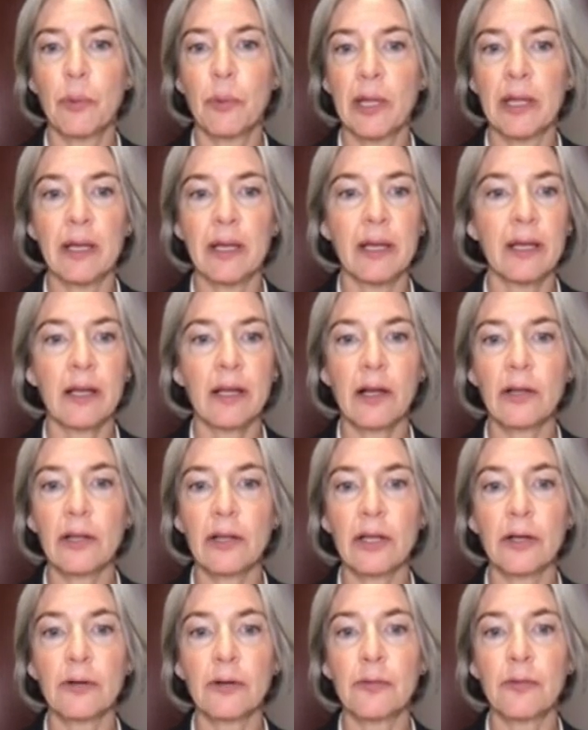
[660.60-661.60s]
been
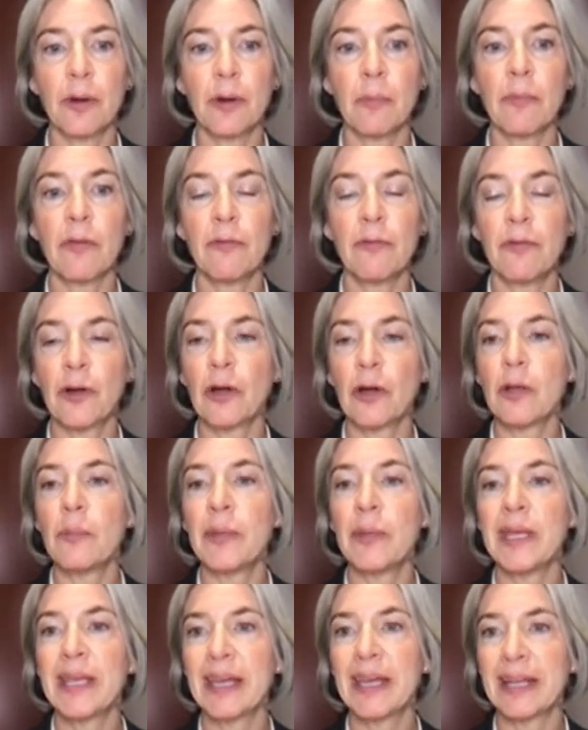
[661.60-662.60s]
clear from the very
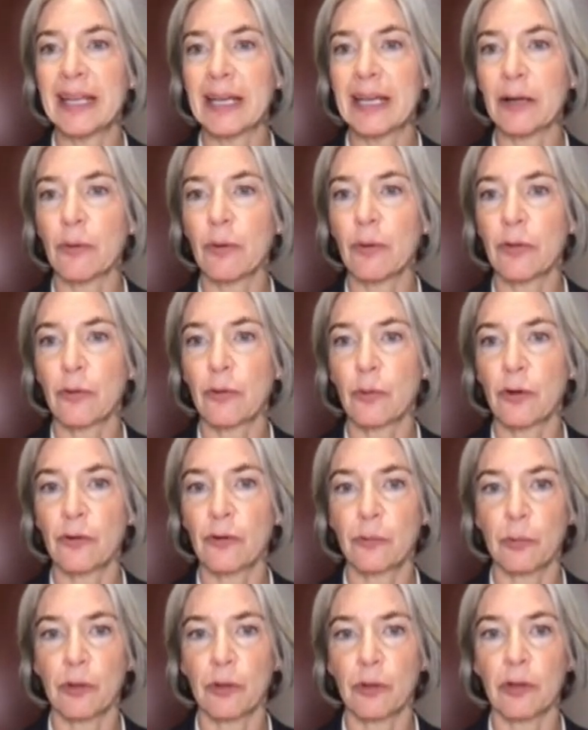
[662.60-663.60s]
beginning with
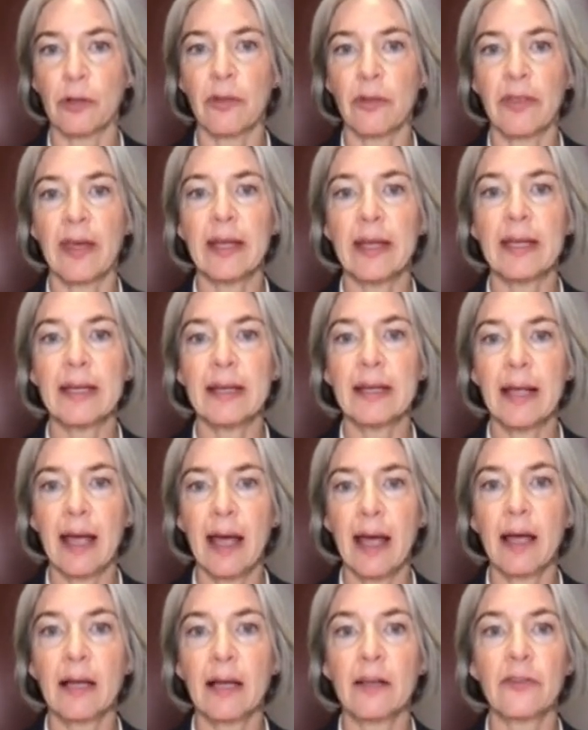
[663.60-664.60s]
CRISPR that it
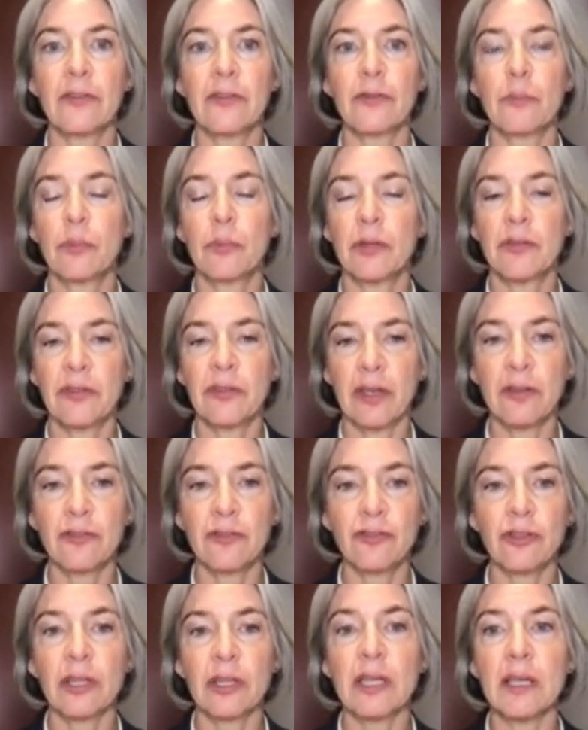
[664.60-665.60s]
has
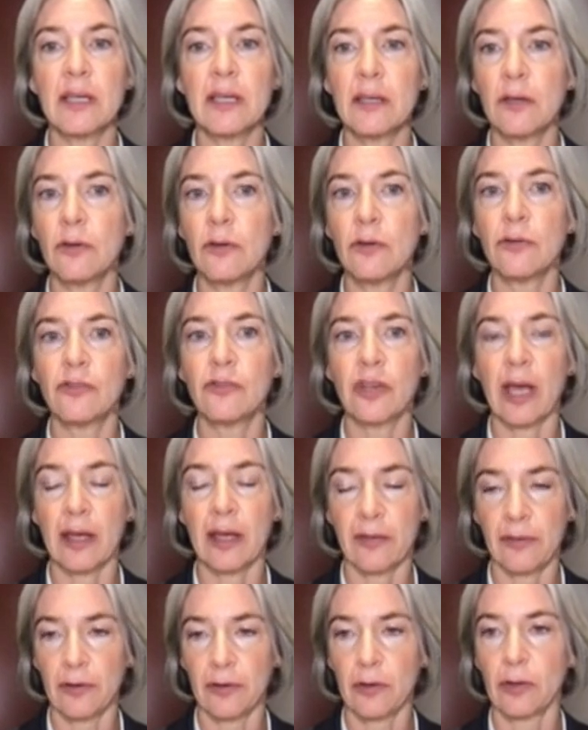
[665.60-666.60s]
potentially huge
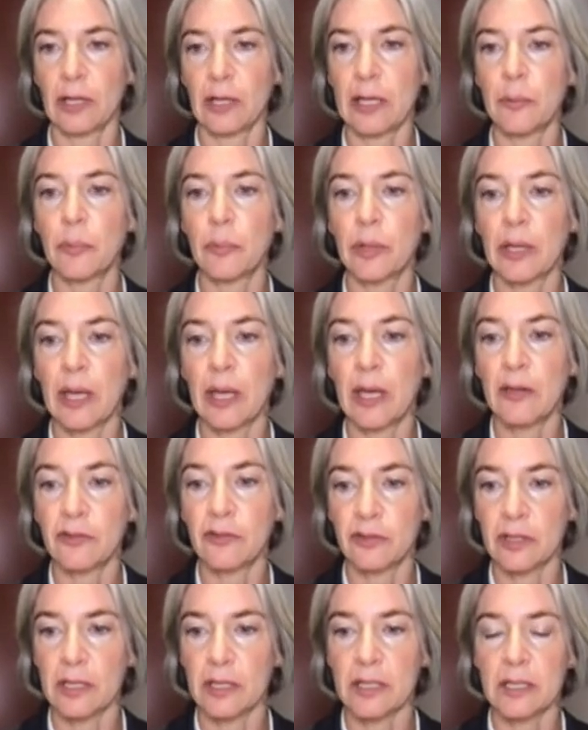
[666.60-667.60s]
ethical
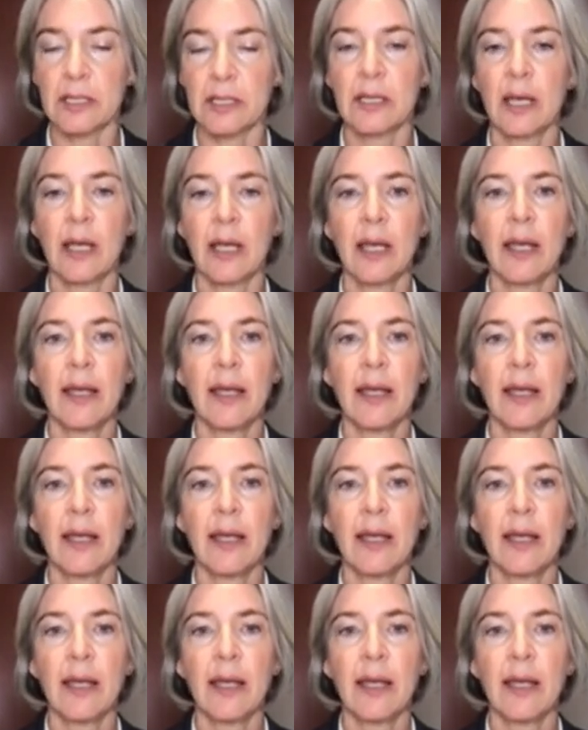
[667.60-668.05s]
implications,